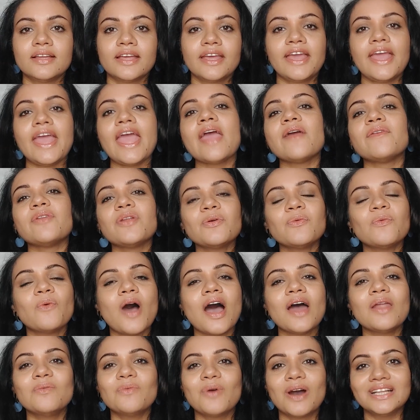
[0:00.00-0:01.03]
Hey
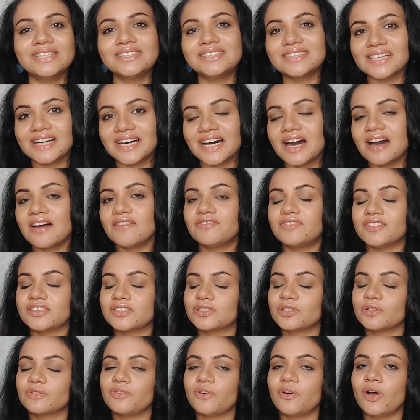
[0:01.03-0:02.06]
everyone, what's up?
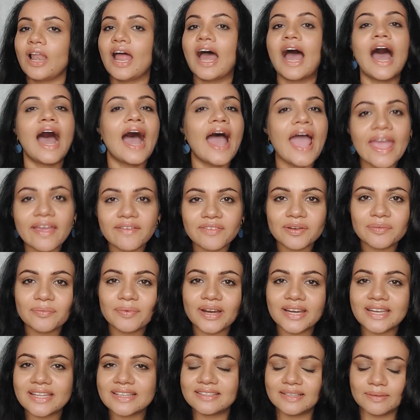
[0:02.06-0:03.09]
First of all, hi
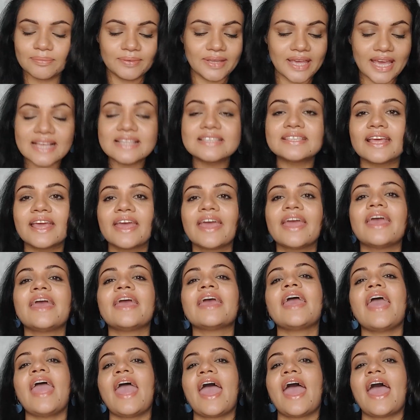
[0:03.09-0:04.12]
everybody, sab kaise
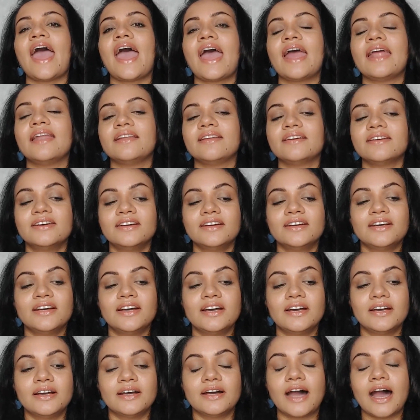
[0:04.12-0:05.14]
hain? And
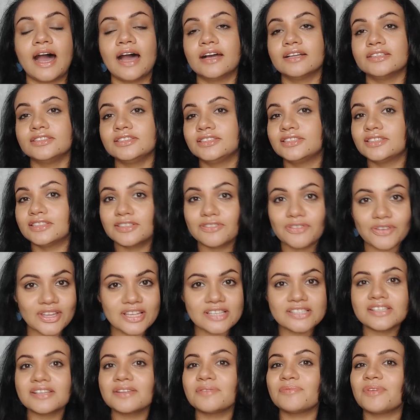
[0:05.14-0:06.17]
the
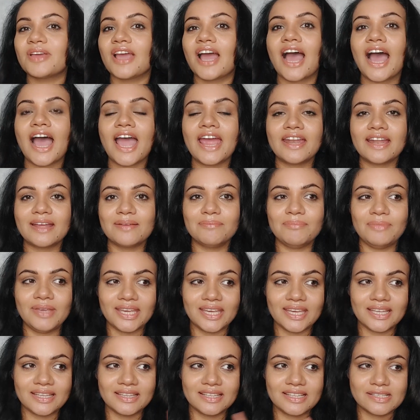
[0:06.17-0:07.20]
reason behind I'm
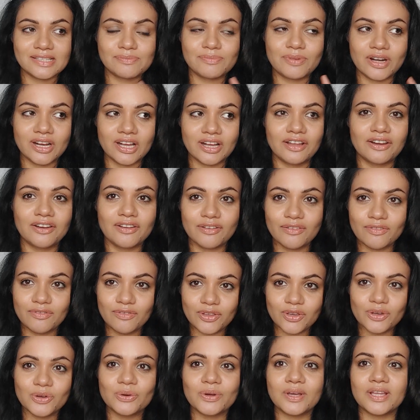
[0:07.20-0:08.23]
making this product
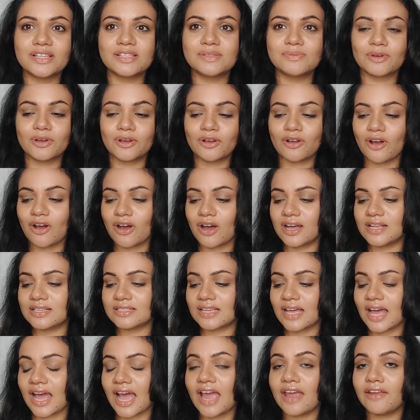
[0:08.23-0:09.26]
review is because
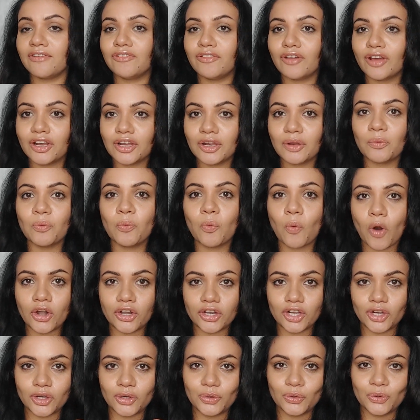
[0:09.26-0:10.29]
I really
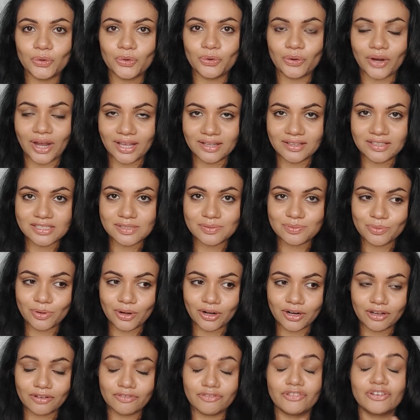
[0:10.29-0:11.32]
wanted to try this
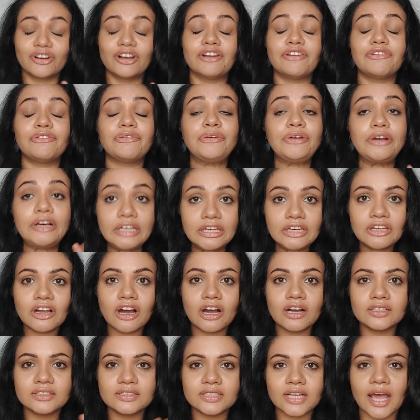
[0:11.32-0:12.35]
product for a really
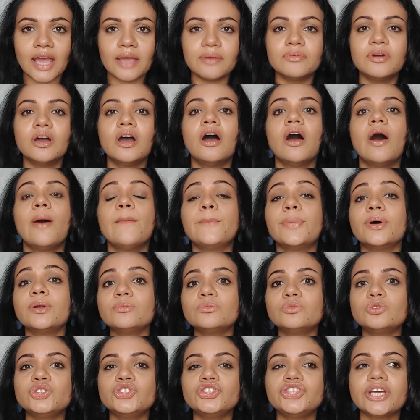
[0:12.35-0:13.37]
long time, but
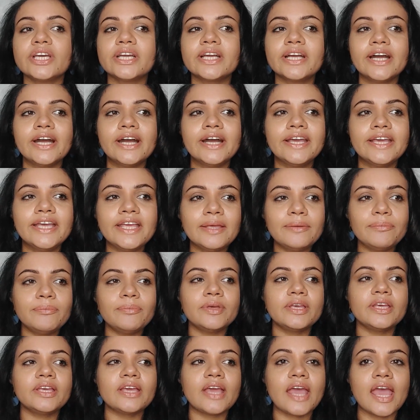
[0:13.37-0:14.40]
mujhe kahin
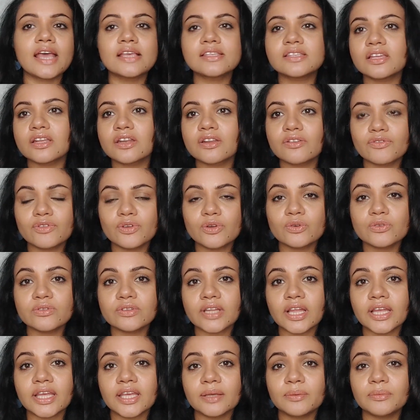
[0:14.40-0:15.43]
bhi aise reviews
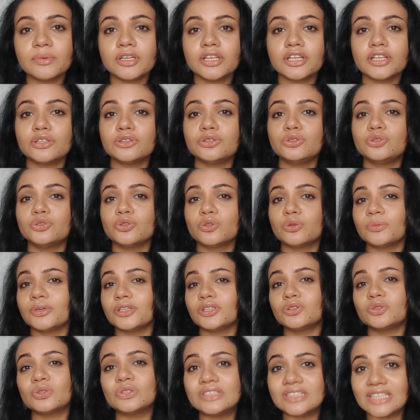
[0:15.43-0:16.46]
nahi mile jo
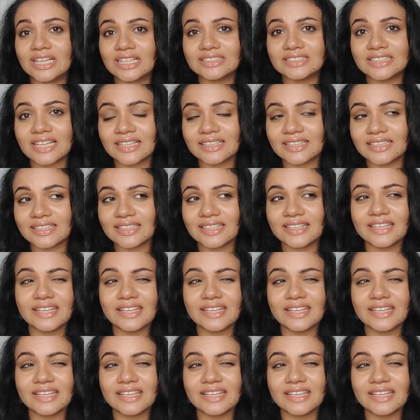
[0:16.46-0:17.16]
main sunna chahti thi